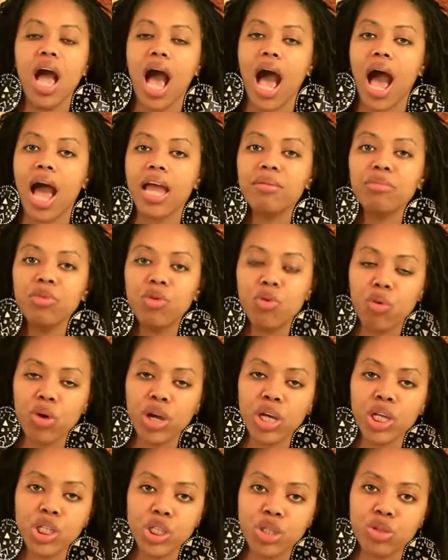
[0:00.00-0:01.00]
I am
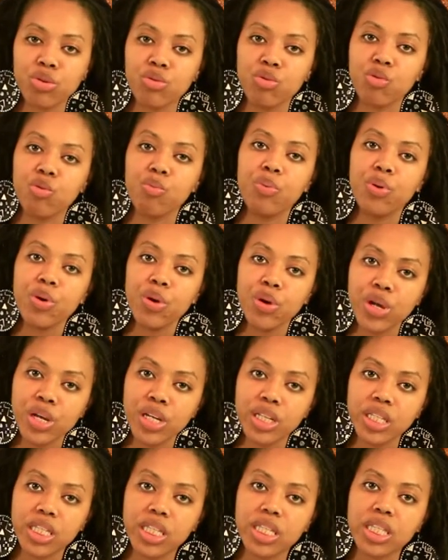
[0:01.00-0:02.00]
going to
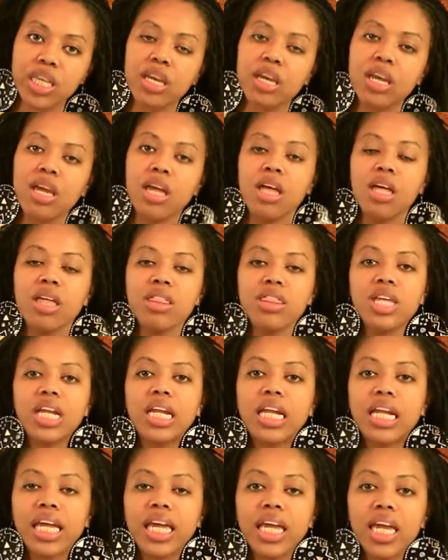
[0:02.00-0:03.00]
put the
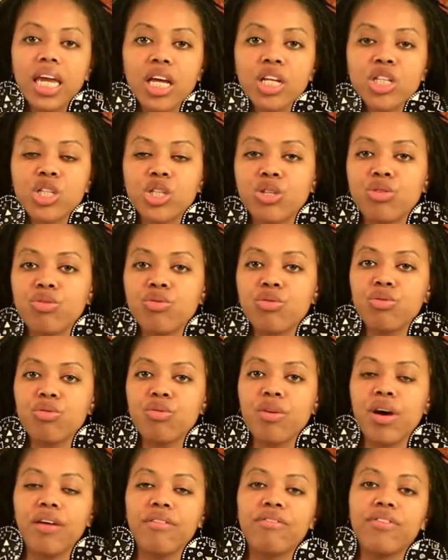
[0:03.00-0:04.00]
link
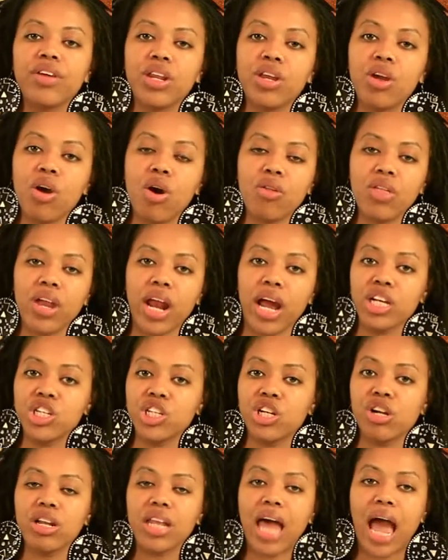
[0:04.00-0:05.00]
to a video that I
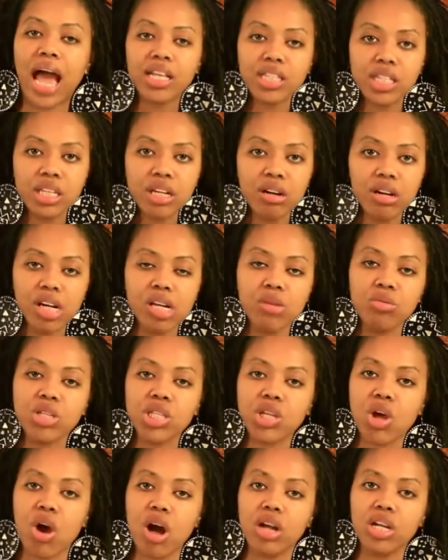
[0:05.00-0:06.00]
shared last year and it was
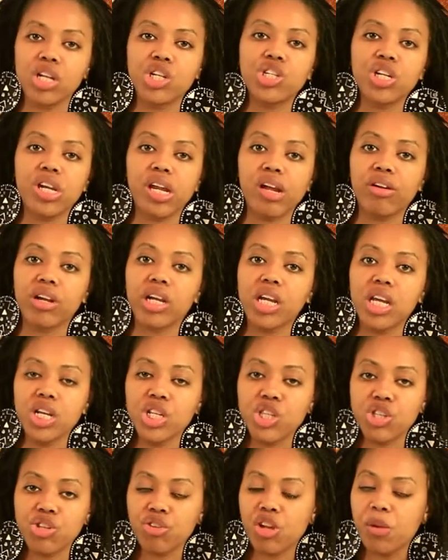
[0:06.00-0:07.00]
called a generic
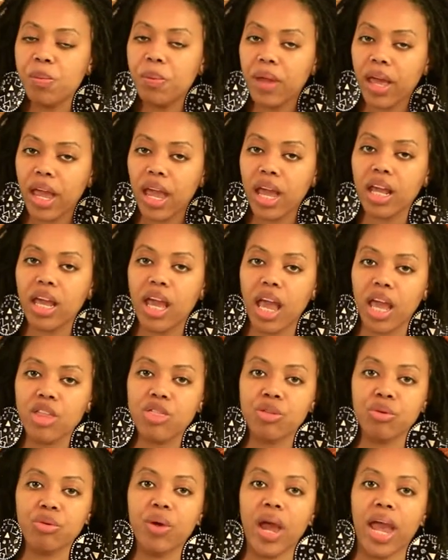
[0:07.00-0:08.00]
history plan K
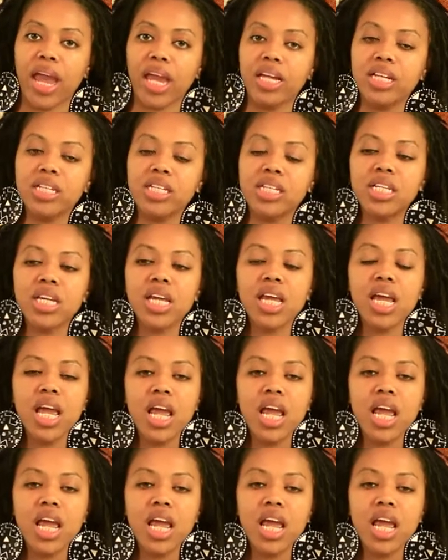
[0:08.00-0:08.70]
through 8.